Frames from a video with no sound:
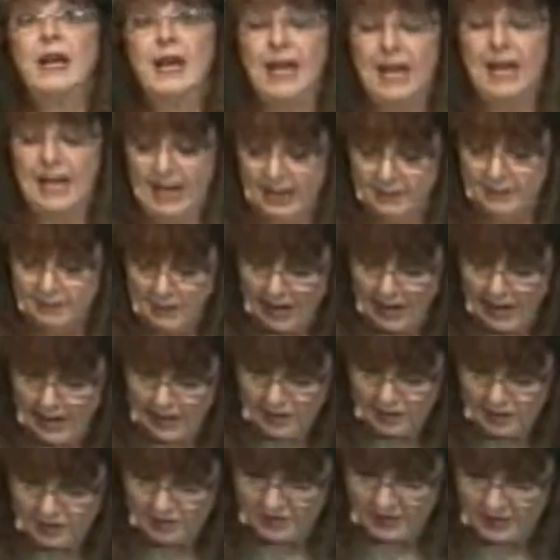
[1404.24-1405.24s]
in my
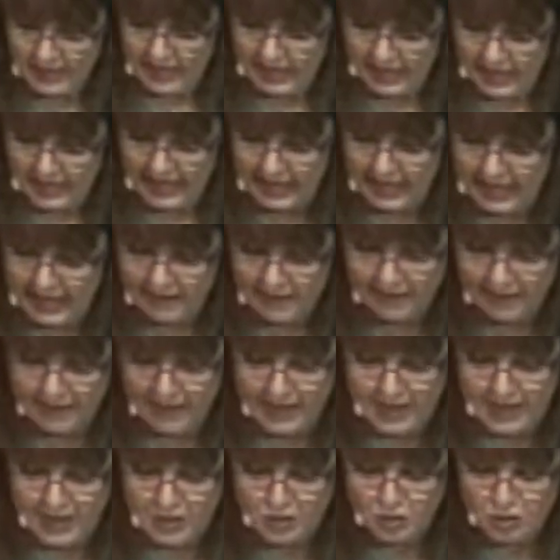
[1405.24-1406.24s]
understanding, in
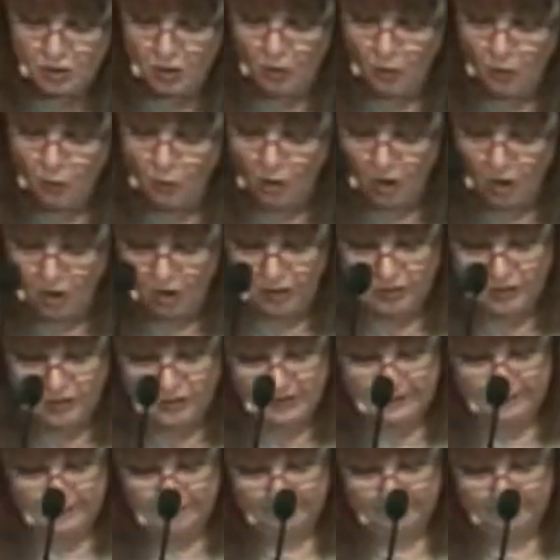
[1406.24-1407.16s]
these words.